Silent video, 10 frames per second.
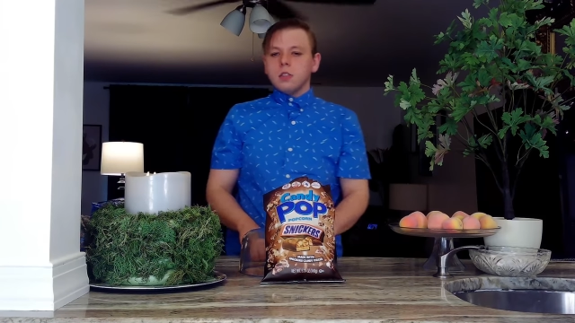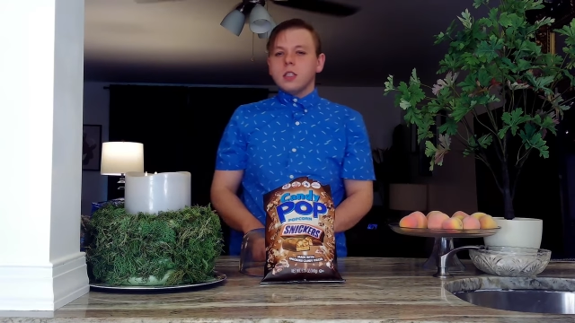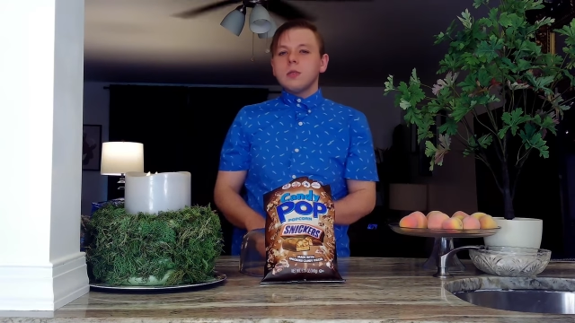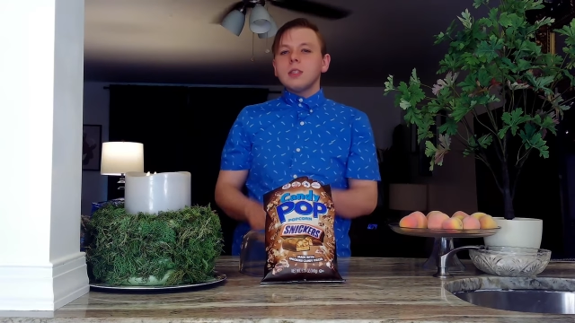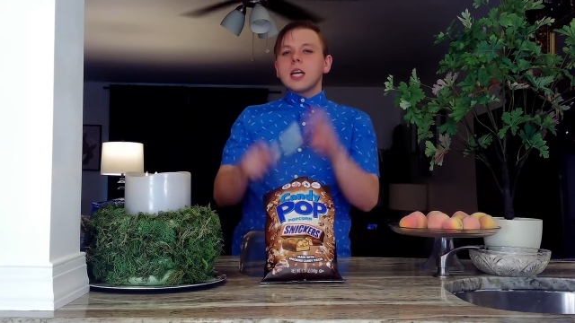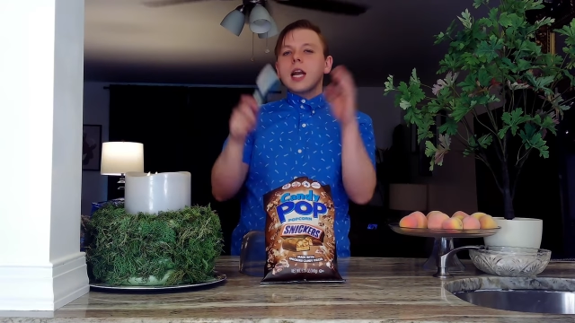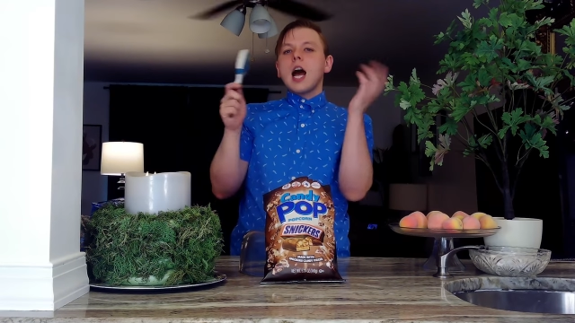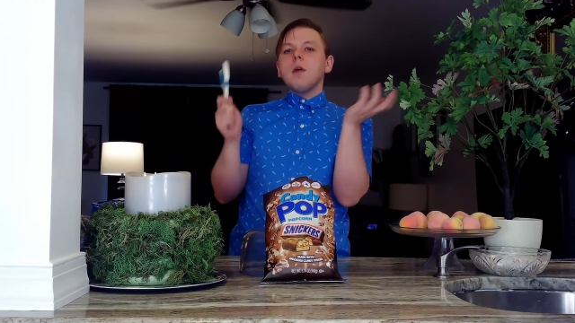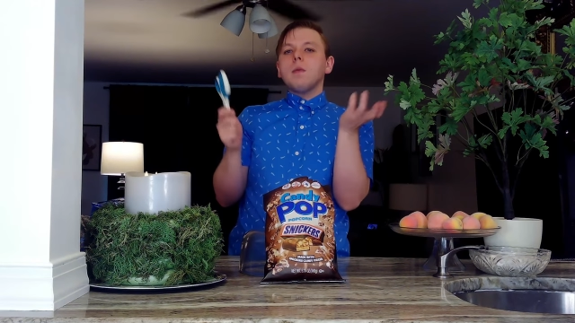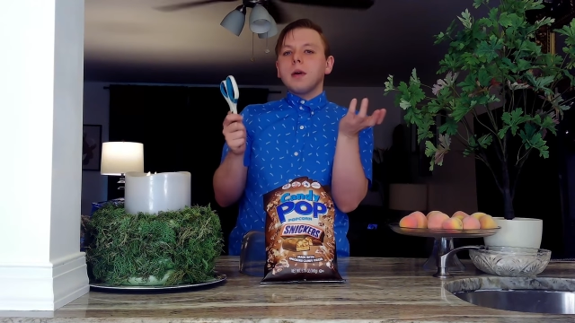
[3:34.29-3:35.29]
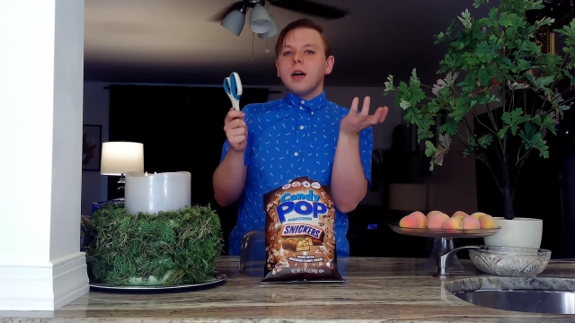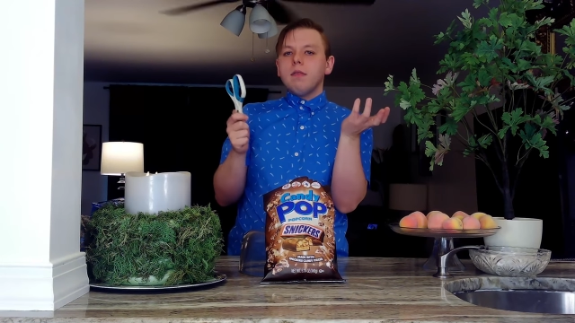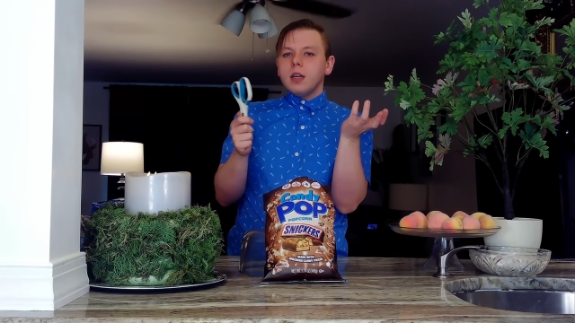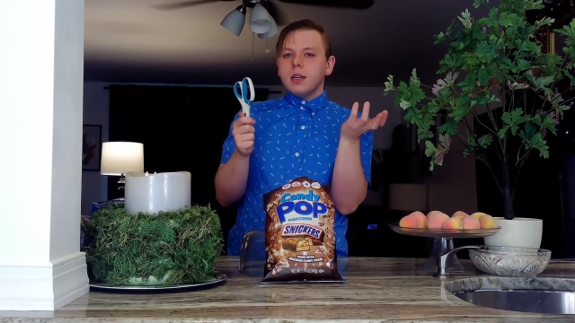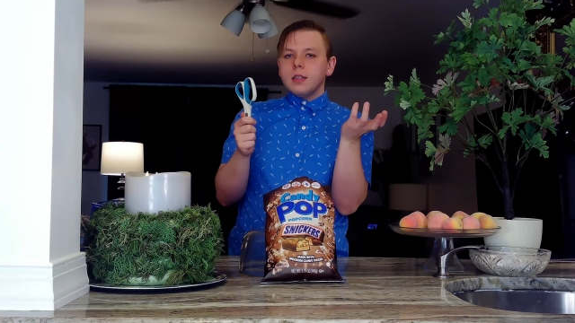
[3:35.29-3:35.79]
There was like an album
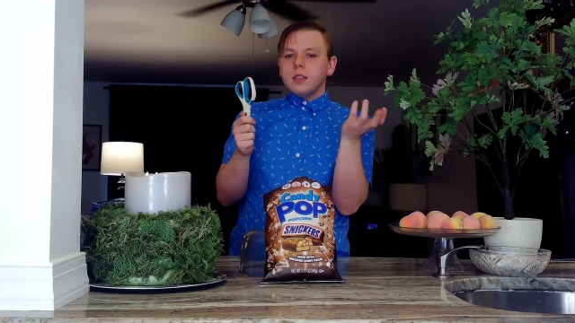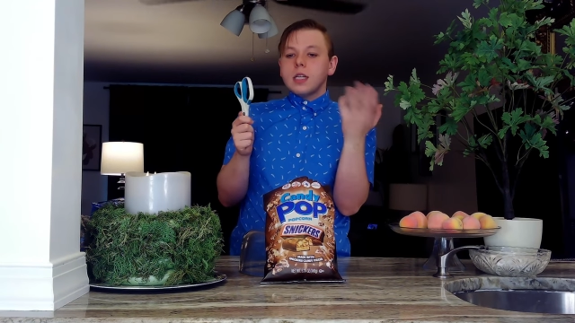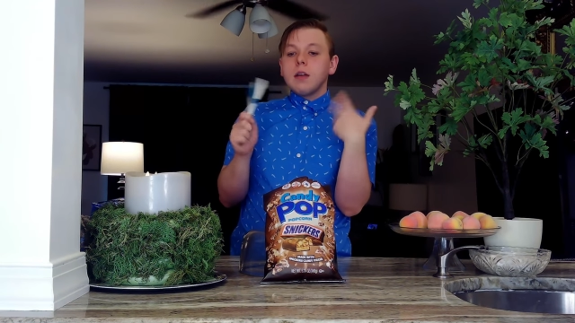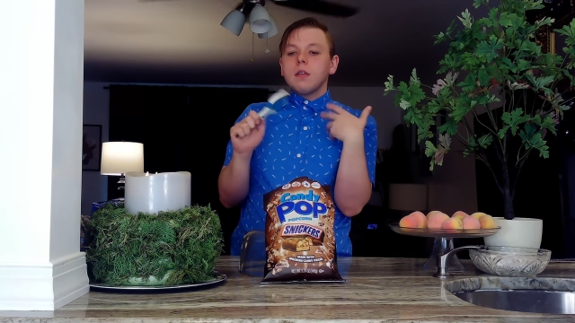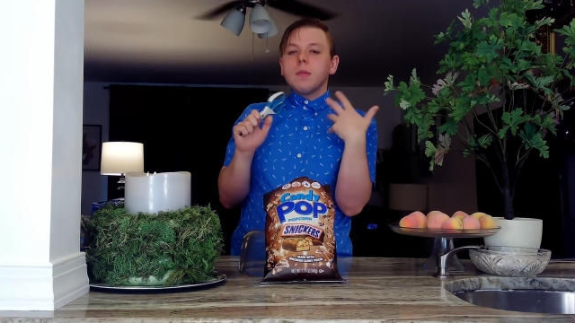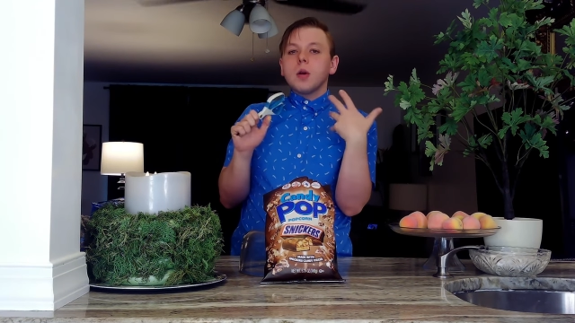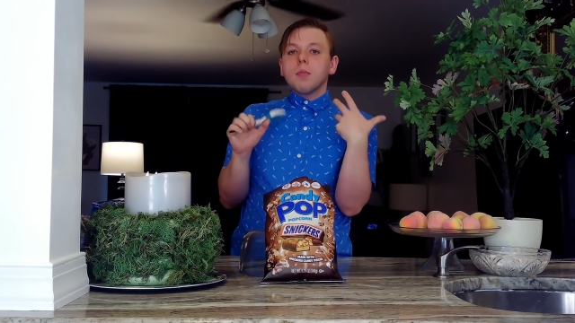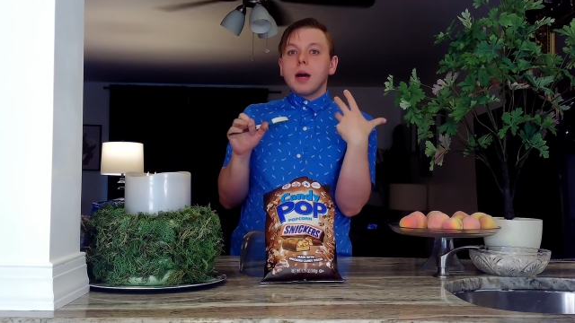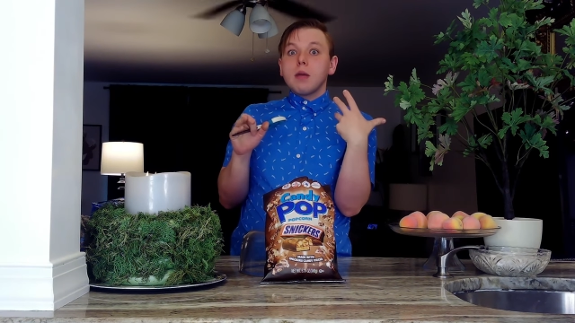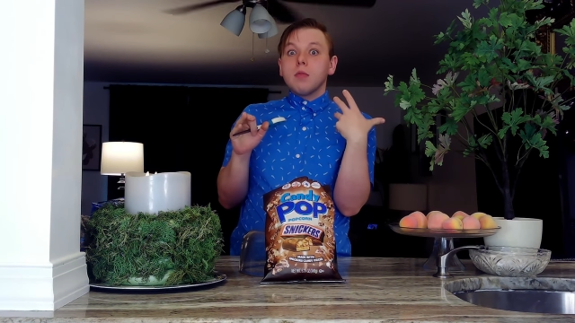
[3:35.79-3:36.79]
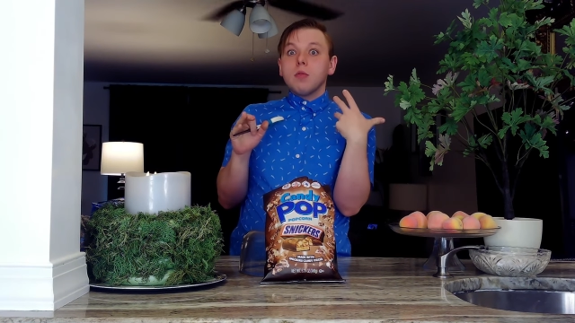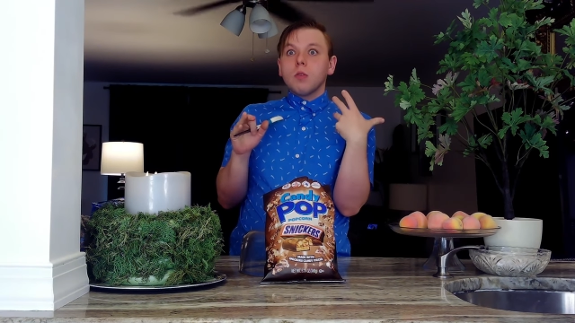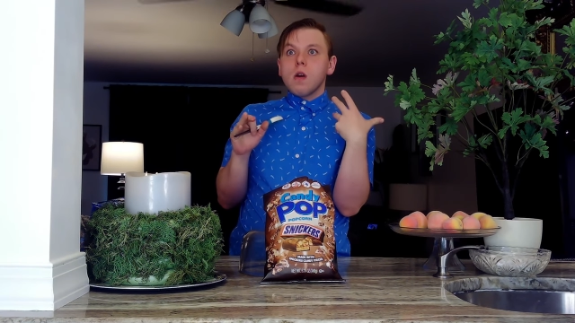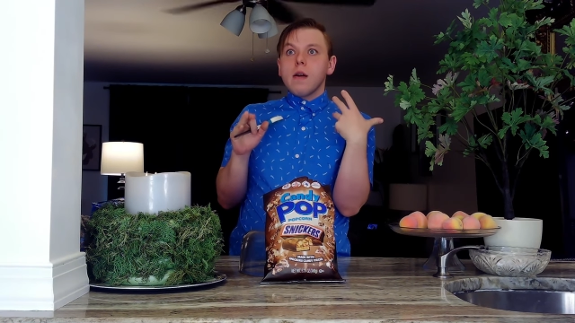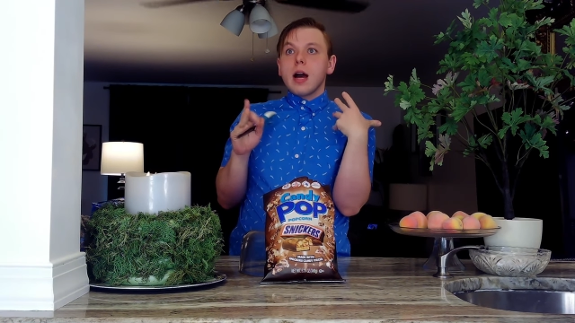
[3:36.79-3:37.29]
cover. I remember my
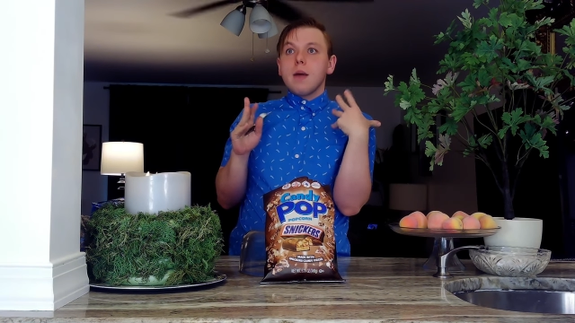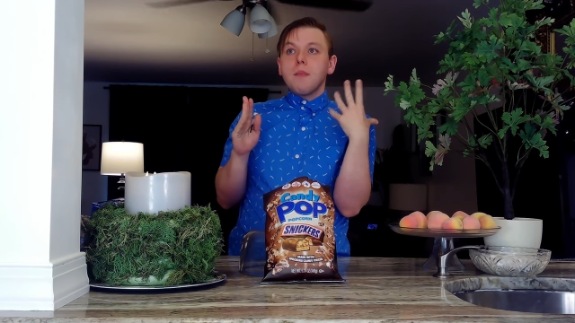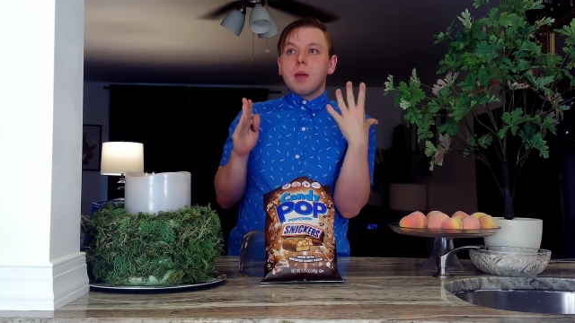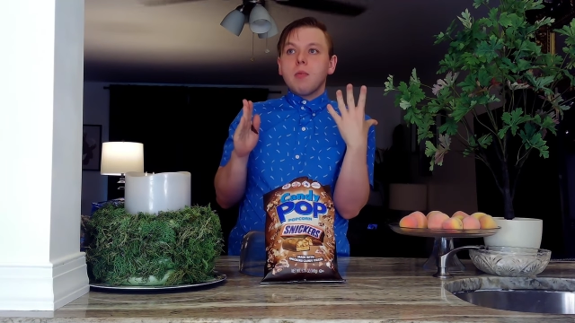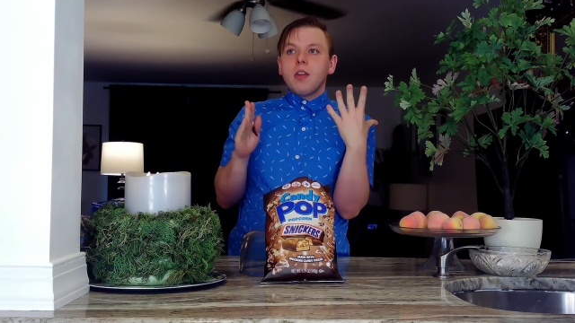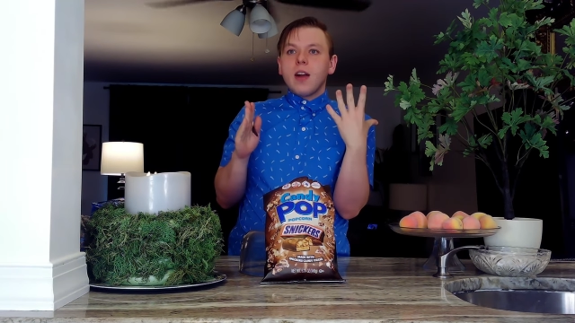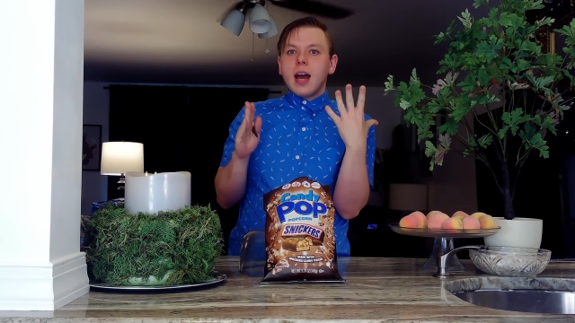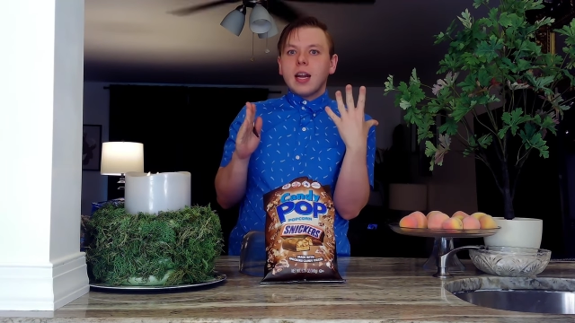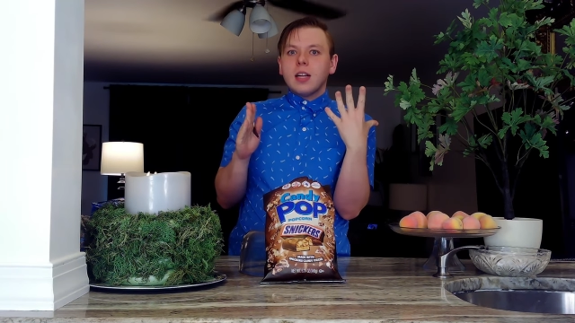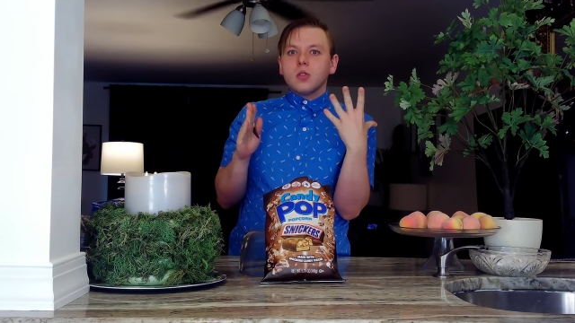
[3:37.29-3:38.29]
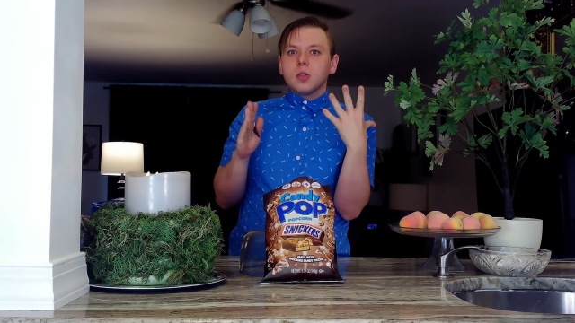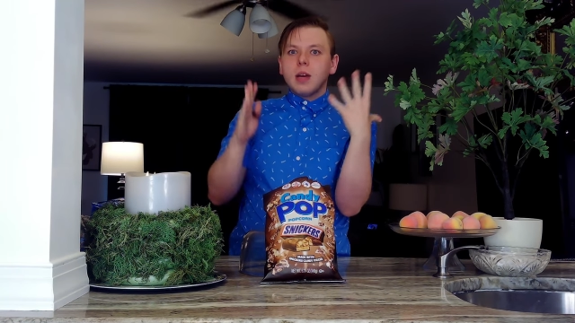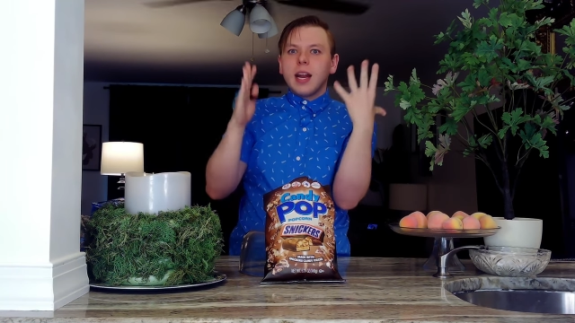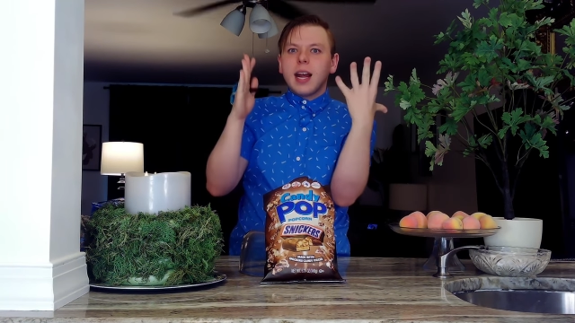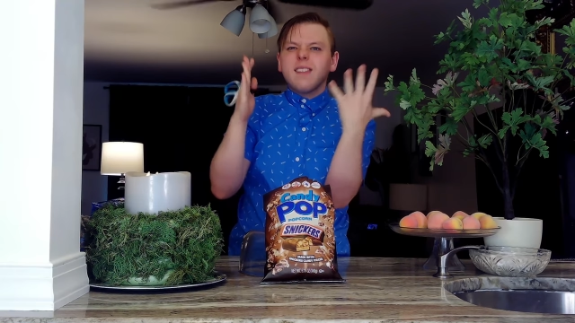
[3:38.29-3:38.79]
growing up, my brother had it in his
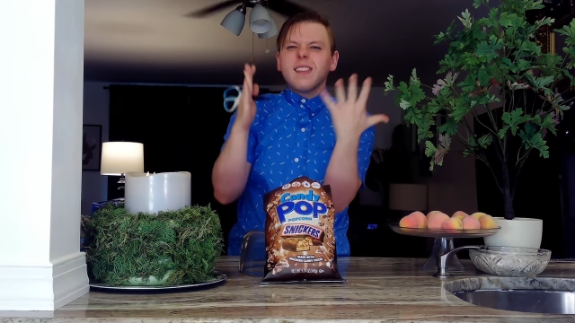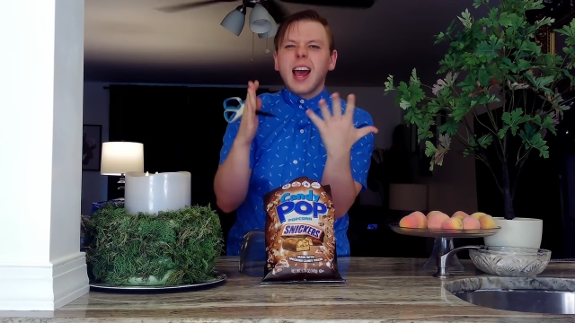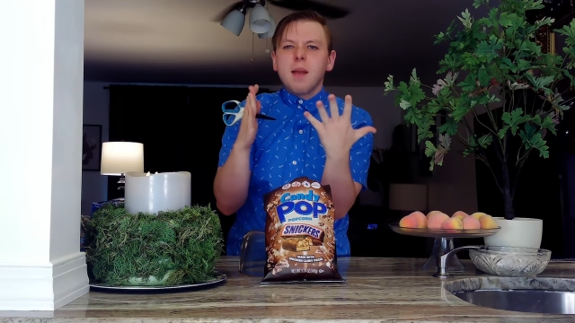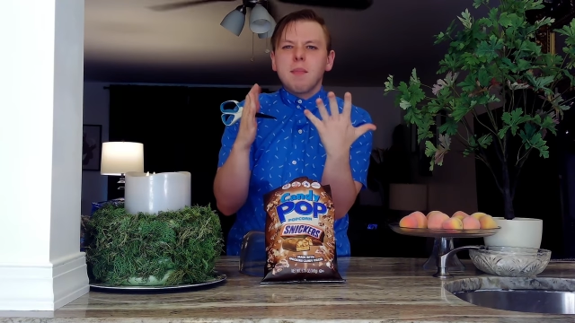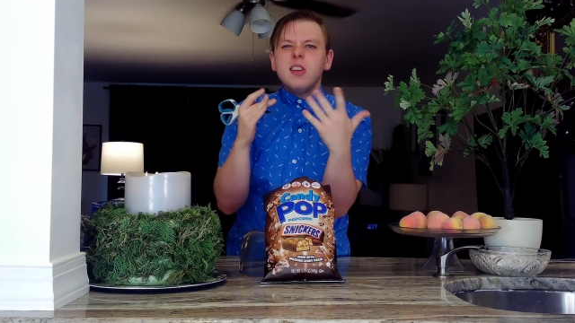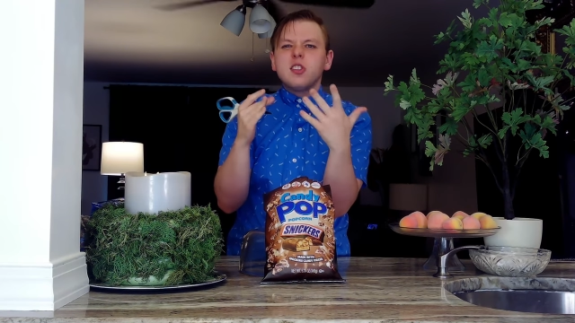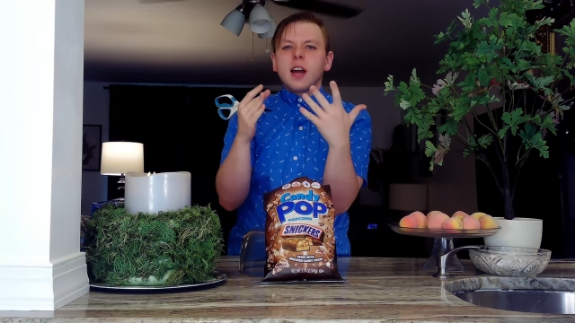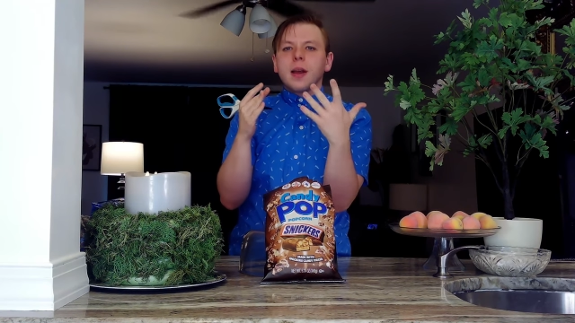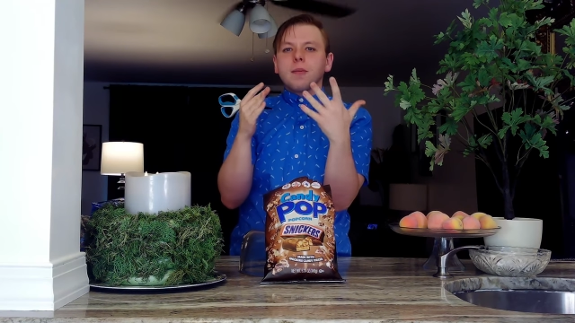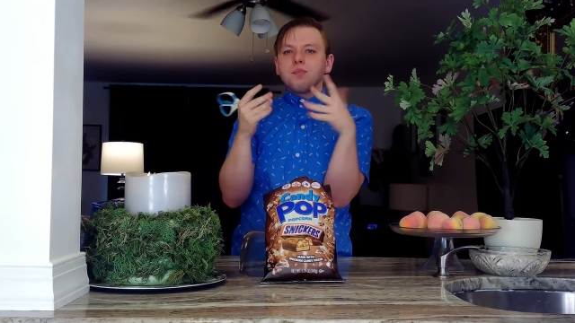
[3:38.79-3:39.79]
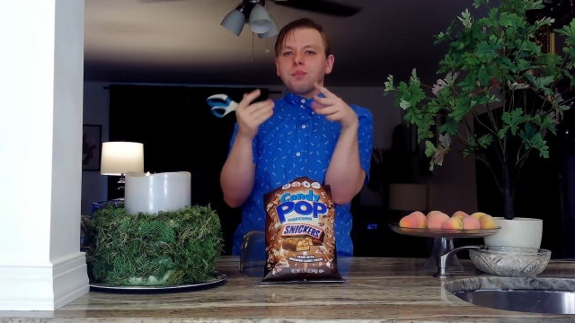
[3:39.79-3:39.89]
room and it had a peach on it.